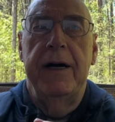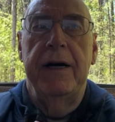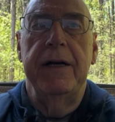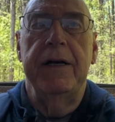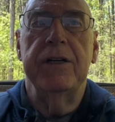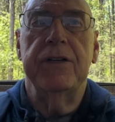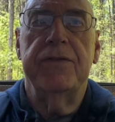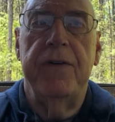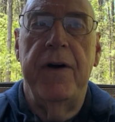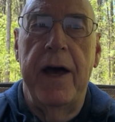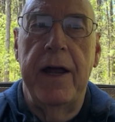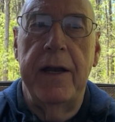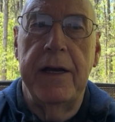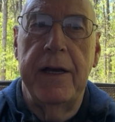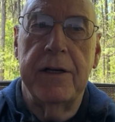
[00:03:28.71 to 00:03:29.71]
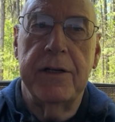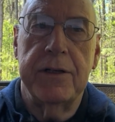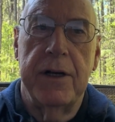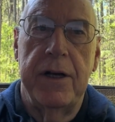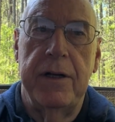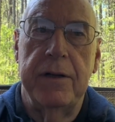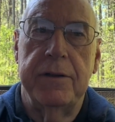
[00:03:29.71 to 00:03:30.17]
is finally
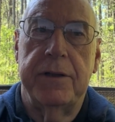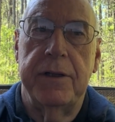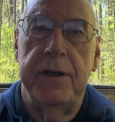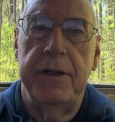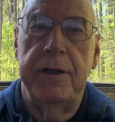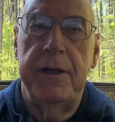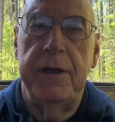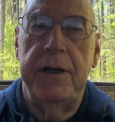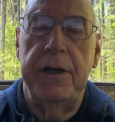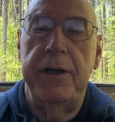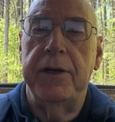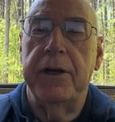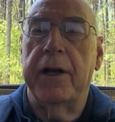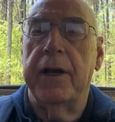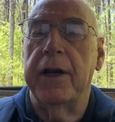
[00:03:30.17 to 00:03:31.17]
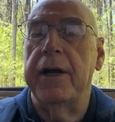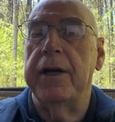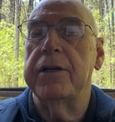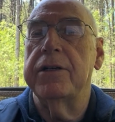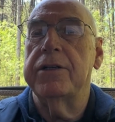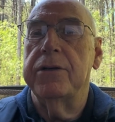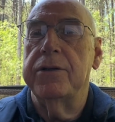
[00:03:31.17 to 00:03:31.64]
exalted, he
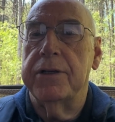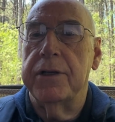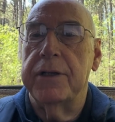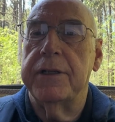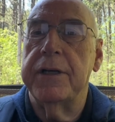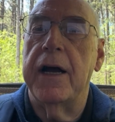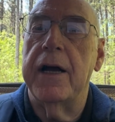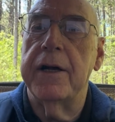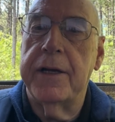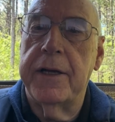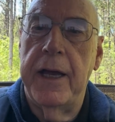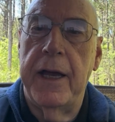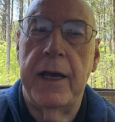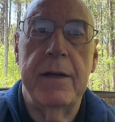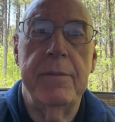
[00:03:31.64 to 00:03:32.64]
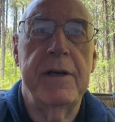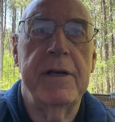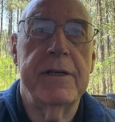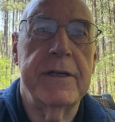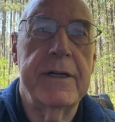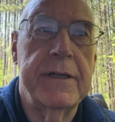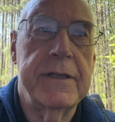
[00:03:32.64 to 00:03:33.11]
declares to his entire kingdom. He
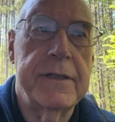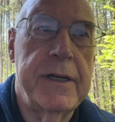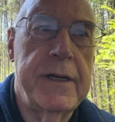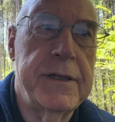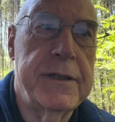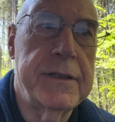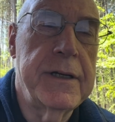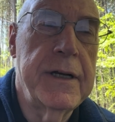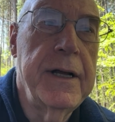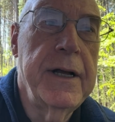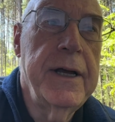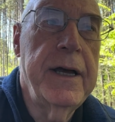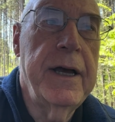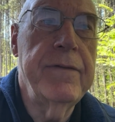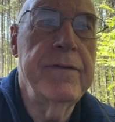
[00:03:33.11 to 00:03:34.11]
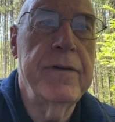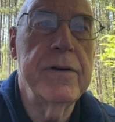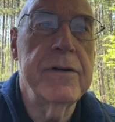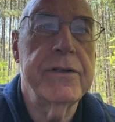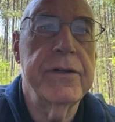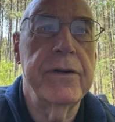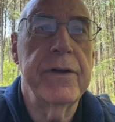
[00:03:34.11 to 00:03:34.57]
says this in
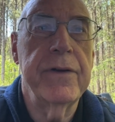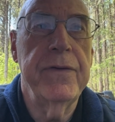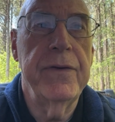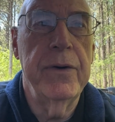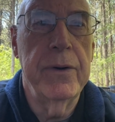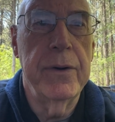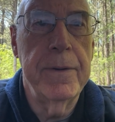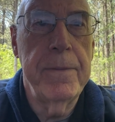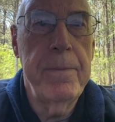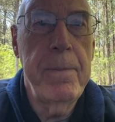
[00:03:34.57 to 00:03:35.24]
verse 34.